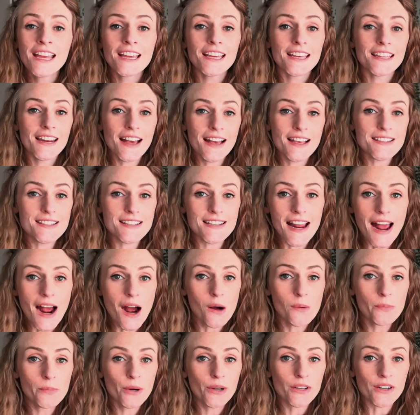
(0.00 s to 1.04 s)
It has an
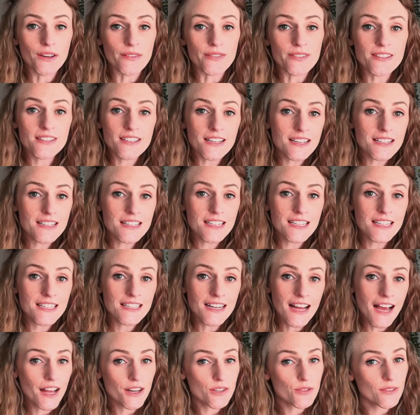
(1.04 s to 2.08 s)
output of
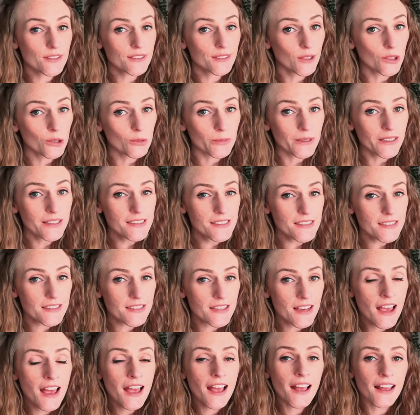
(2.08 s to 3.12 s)
1600 lumens
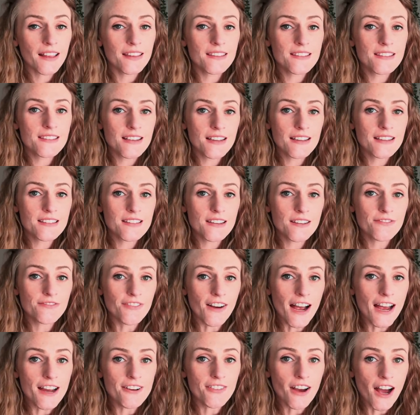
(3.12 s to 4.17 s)
and
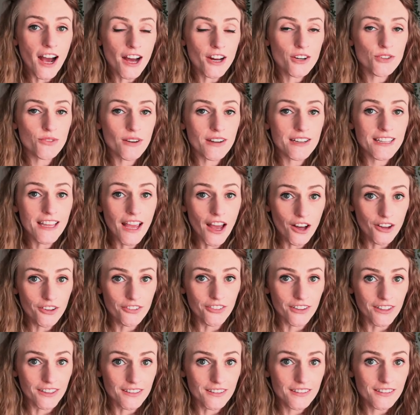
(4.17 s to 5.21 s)
6500
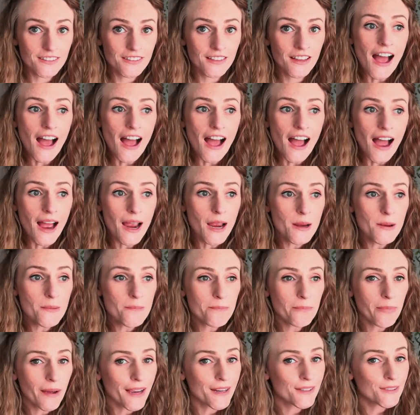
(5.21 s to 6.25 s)
kelvins. I
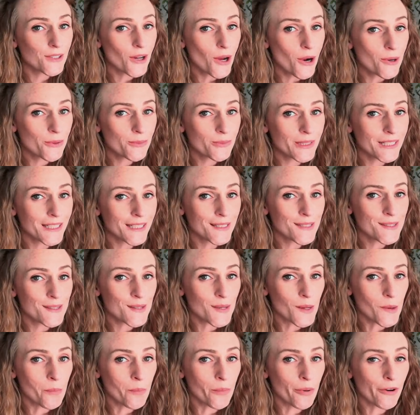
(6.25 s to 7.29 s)
am by no means
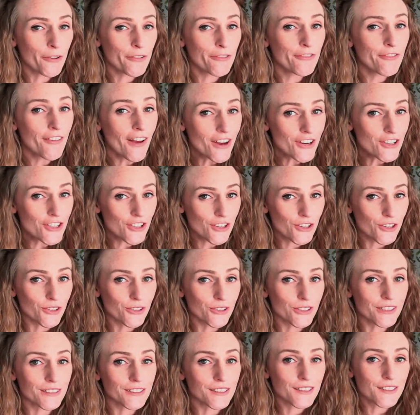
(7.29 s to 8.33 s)
a
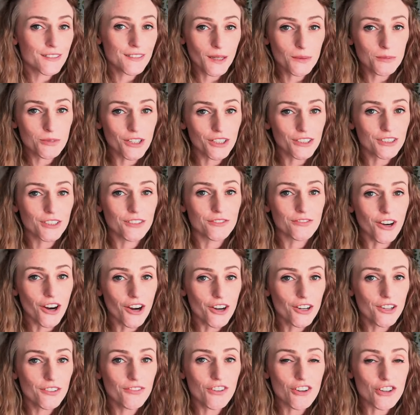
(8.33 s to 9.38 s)
professional in the subject of
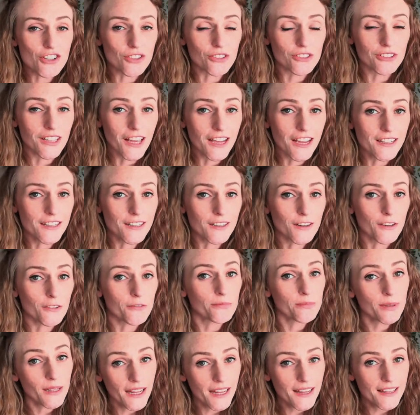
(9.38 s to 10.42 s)
artificial lighting of
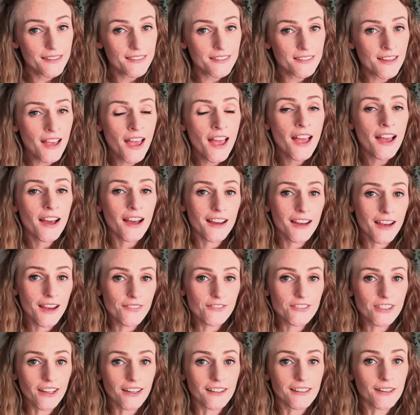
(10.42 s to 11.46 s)
plants. I have
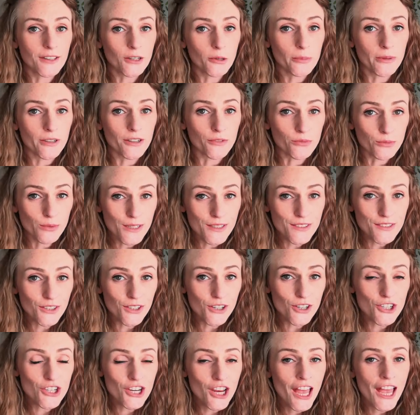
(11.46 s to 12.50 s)
done a little bit of
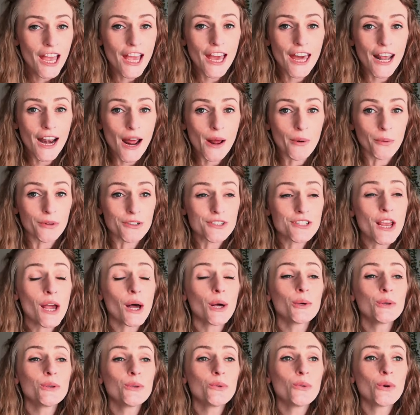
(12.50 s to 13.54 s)
research and I will
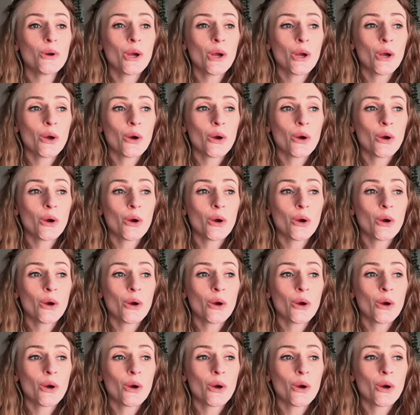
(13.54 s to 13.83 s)
tell you